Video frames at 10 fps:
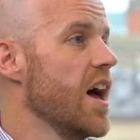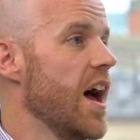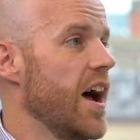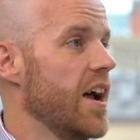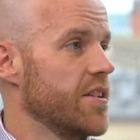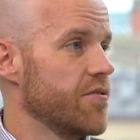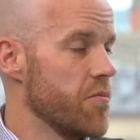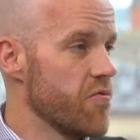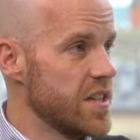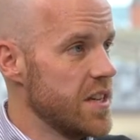And from
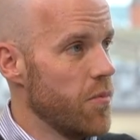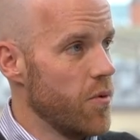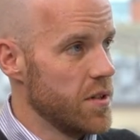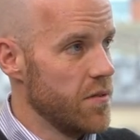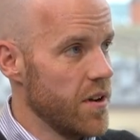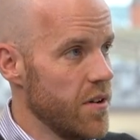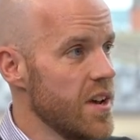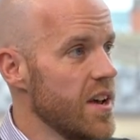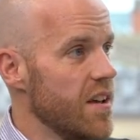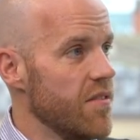the red team point of view,
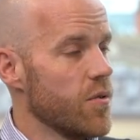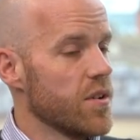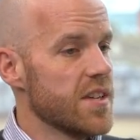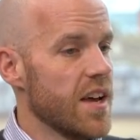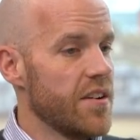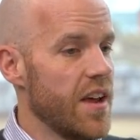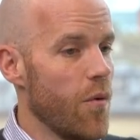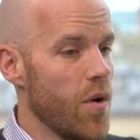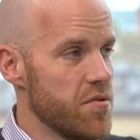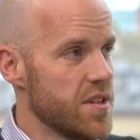if you understand
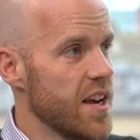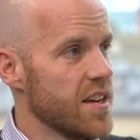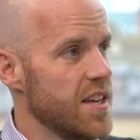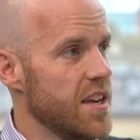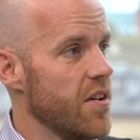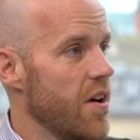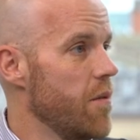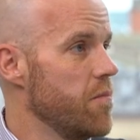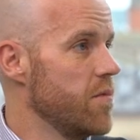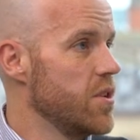how we're
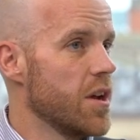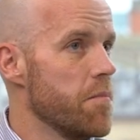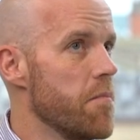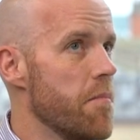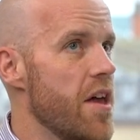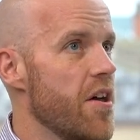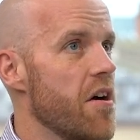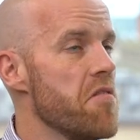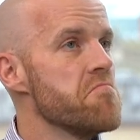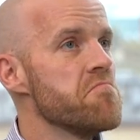protecting, you can
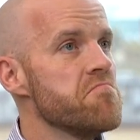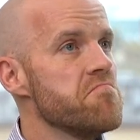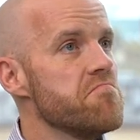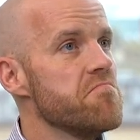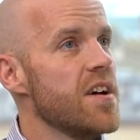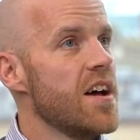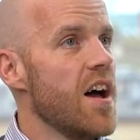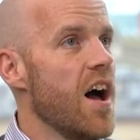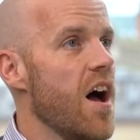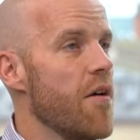better
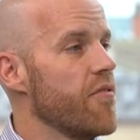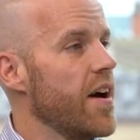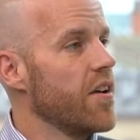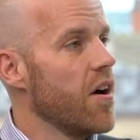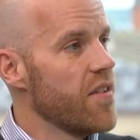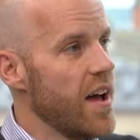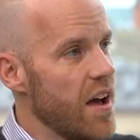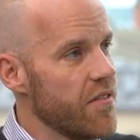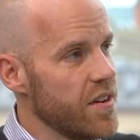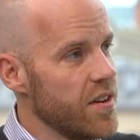find other
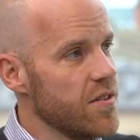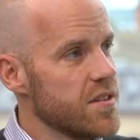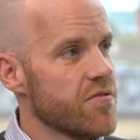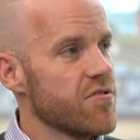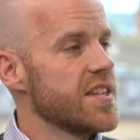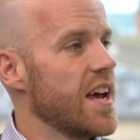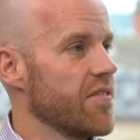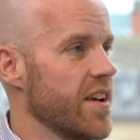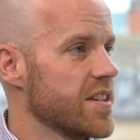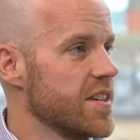avenues, other
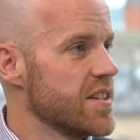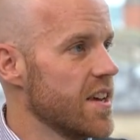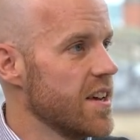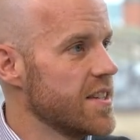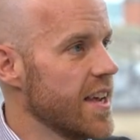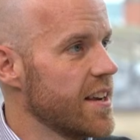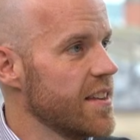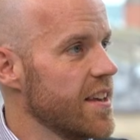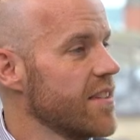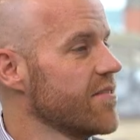attack vectors to get in there.